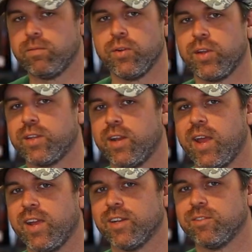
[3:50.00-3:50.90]
you viewing
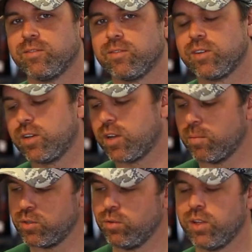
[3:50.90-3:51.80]
today, and
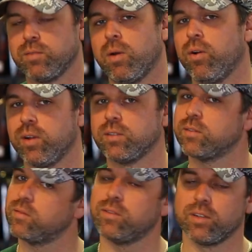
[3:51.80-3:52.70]
come shoot this bow.
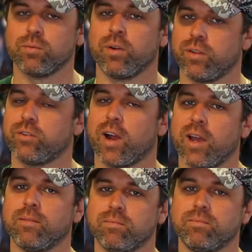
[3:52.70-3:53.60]
It's worth a try.